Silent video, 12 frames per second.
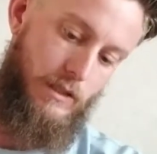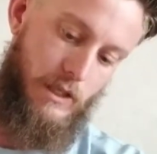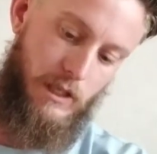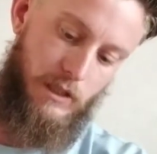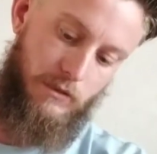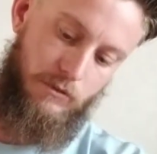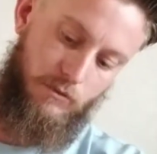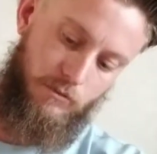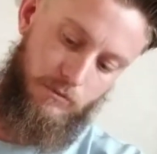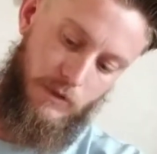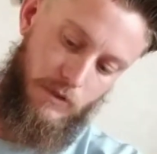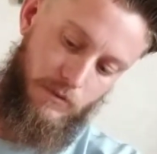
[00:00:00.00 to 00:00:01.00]
The
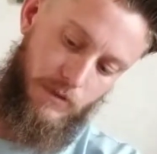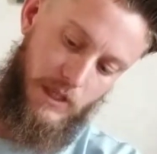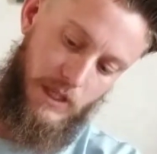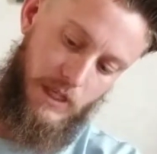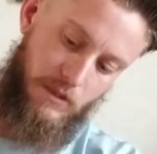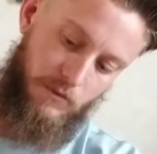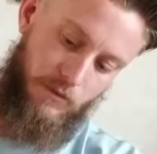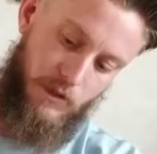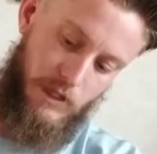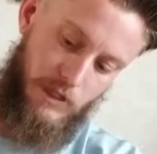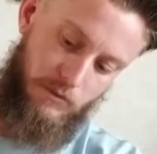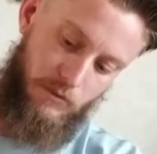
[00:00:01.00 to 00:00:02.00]
vent in the
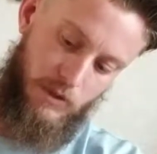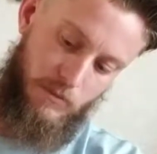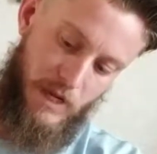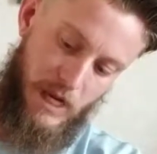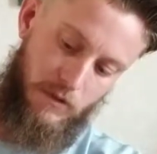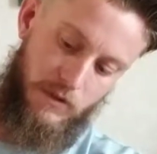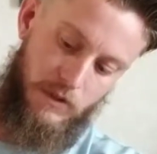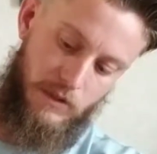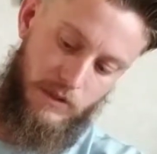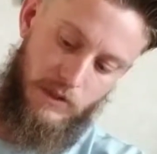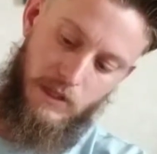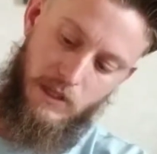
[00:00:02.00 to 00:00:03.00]
front where the mouth
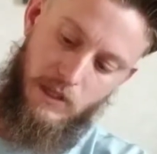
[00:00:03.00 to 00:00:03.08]
is,